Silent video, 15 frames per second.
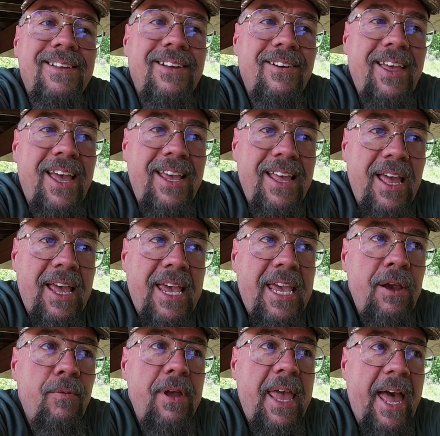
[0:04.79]
Okay.
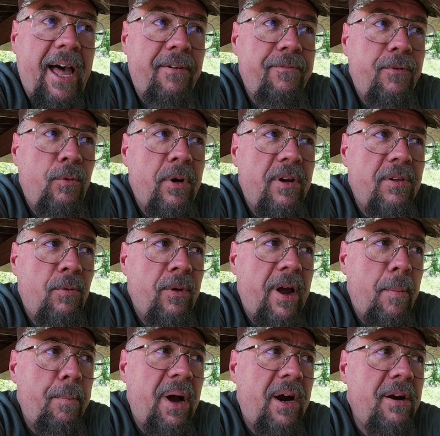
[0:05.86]
Here we're
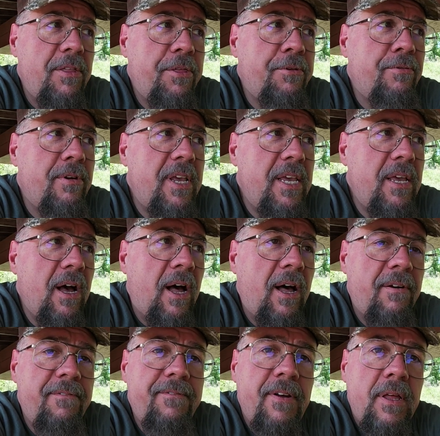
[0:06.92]
at part 3
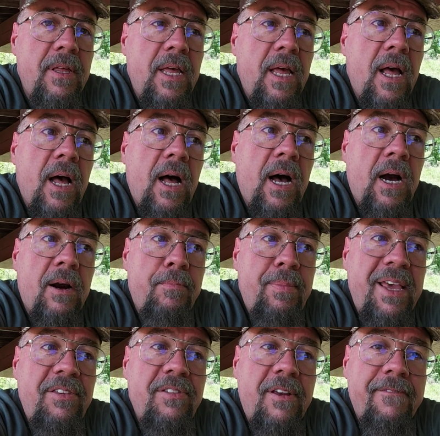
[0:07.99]
of our
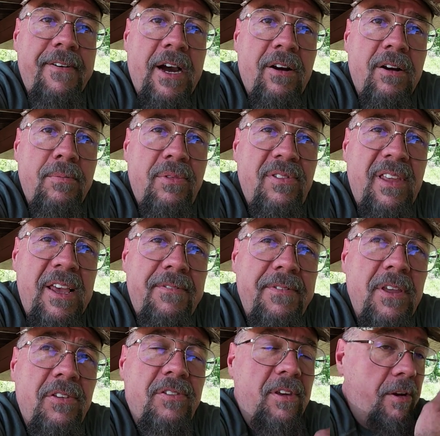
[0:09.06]
basic firearm
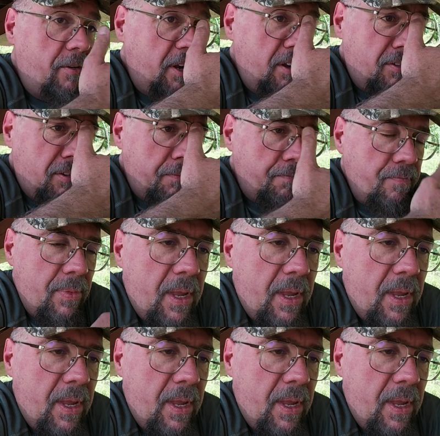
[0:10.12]
safety series.